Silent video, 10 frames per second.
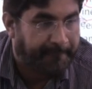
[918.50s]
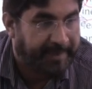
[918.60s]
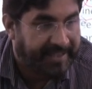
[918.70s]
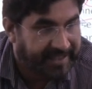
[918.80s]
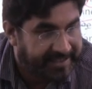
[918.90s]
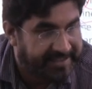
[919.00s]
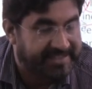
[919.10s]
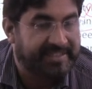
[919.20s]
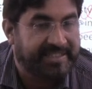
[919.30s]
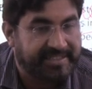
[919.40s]

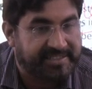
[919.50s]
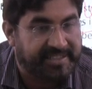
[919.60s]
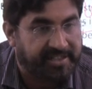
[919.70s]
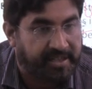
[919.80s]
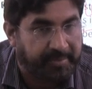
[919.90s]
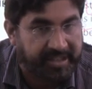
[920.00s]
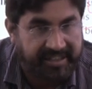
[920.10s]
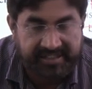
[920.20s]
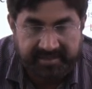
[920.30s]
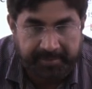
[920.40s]
Yes, the Instagram
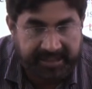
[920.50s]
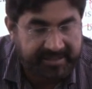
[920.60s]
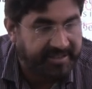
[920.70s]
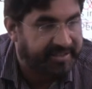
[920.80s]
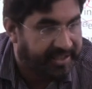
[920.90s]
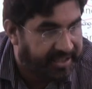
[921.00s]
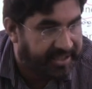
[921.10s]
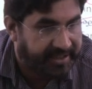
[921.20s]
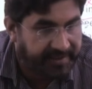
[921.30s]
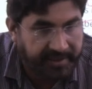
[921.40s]
case based in
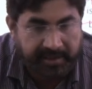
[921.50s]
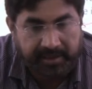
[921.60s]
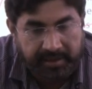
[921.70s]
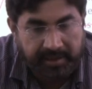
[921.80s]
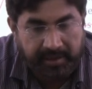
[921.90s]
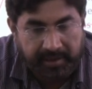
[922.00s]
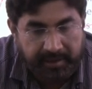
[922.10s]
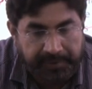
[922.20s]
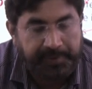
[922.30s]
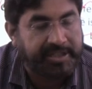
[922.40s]
Delhi NCR,
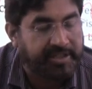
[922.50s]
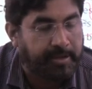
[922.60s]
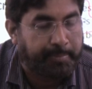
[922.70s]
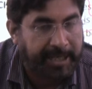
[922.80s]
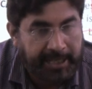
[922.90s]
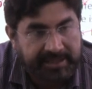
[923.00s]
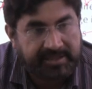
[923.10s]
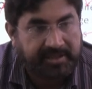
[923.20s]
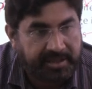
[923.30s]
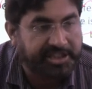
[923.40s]
where the
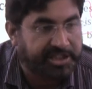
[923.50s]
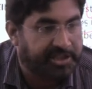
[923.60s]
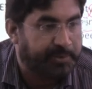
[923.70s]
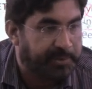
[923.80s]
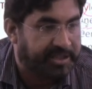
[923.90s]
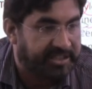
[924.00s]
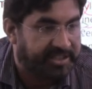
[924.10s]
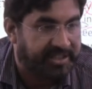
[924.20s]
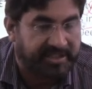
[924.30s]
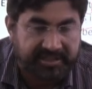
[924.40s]
brats, rich school
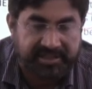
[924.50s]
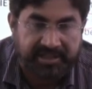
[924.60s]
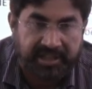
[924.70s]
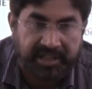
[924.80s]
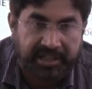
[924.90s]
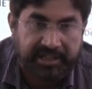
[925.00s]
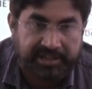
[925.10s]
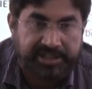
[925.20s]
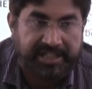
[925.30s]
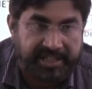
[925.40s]
children,
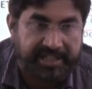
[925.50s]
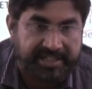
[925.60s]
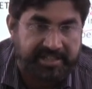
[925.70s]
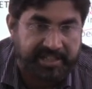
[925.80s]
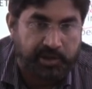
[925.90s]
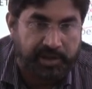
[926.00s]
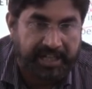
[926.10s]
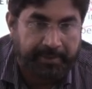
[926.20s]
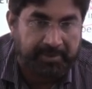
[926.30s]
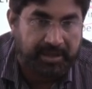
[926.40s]
generally
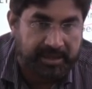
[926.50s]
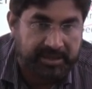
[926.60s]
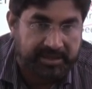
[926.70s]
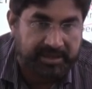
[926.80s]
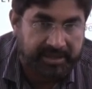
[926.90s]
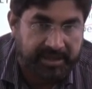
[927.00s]
stereotype the girls in